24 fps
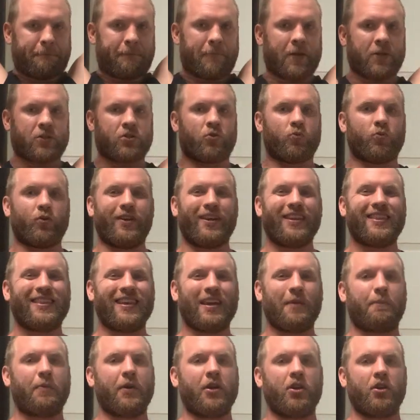So really
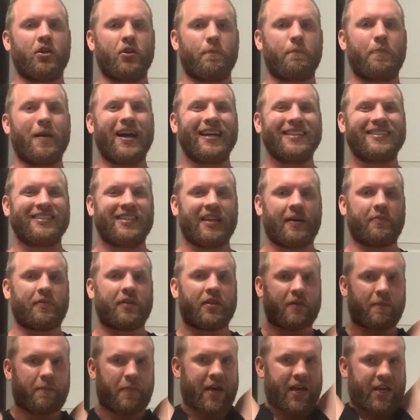think bringing your bicep to
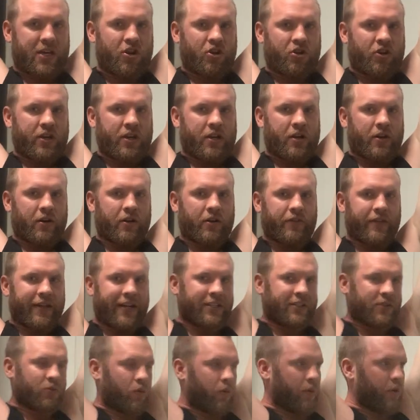the back of your ear.
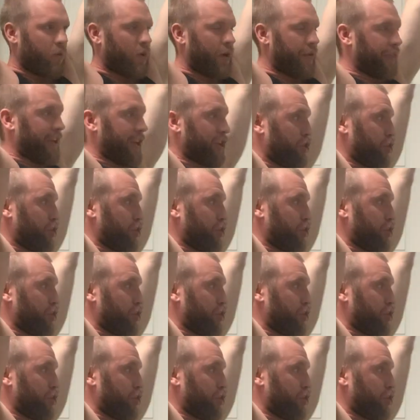That's what we want, that